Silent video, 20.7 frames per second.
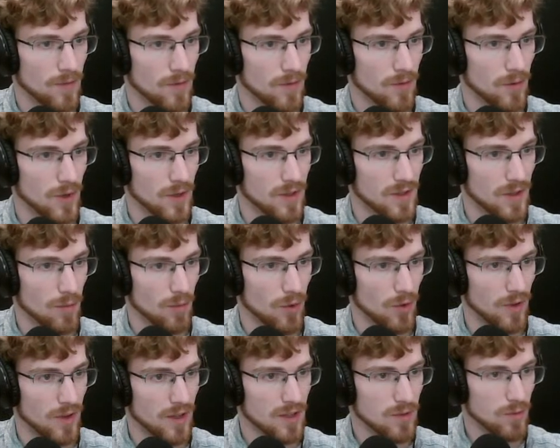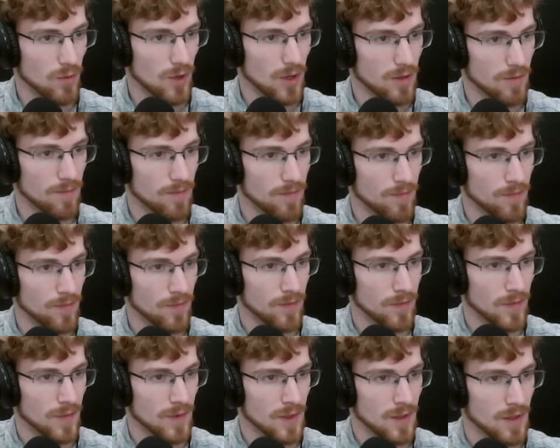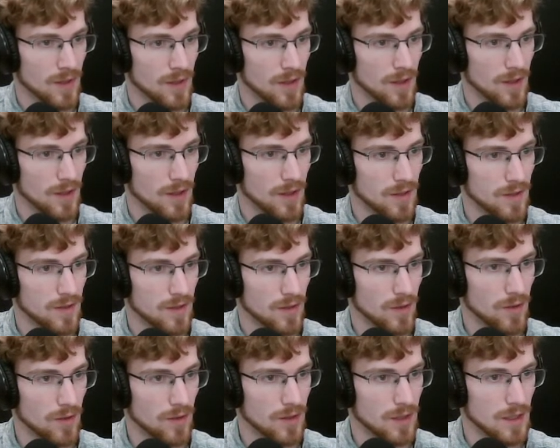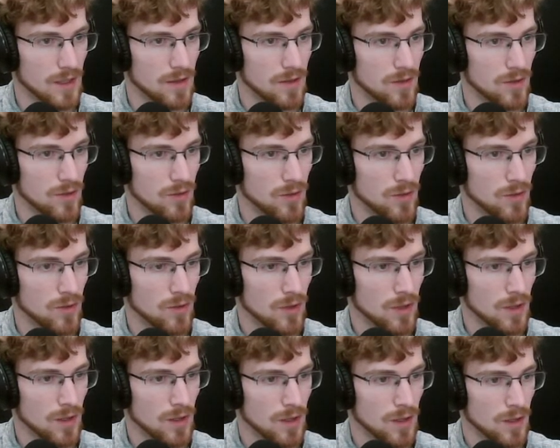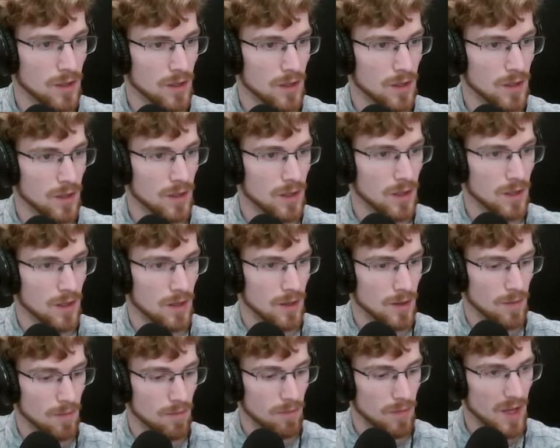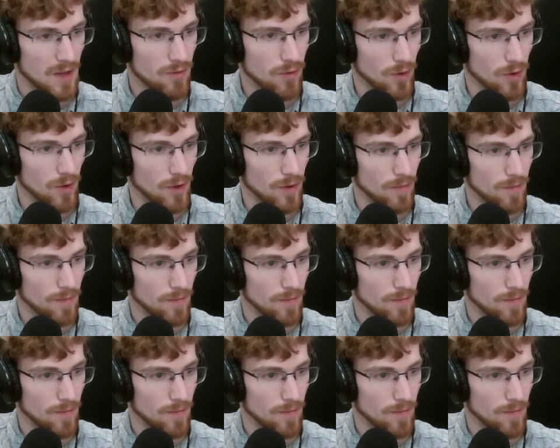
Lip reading: For example, this one, I still need to bevel.